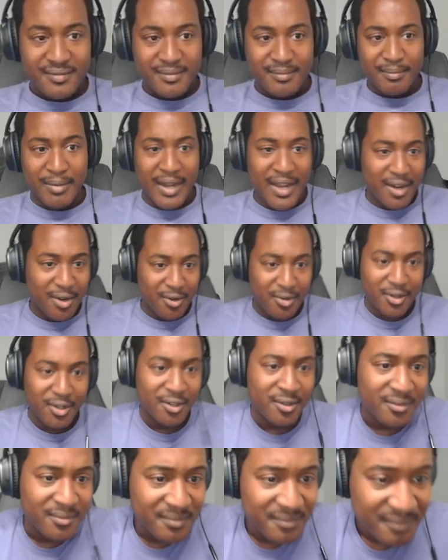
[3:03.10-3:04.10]
But I don't know.
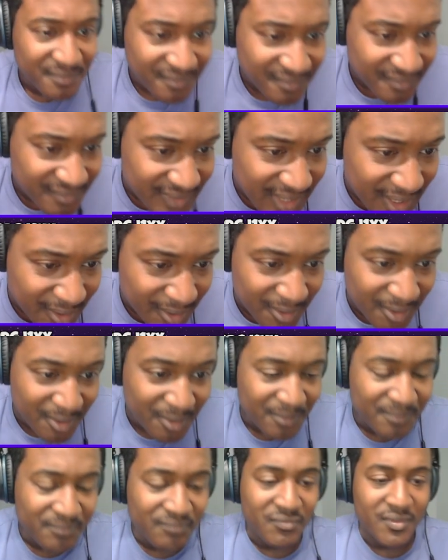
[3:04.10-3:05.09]
I
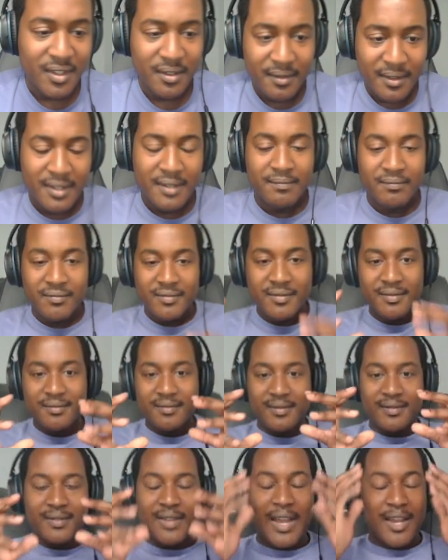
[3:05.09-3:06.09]

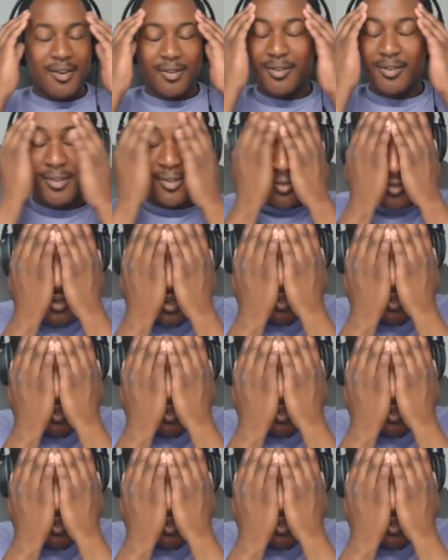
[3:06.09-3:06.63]
don't know.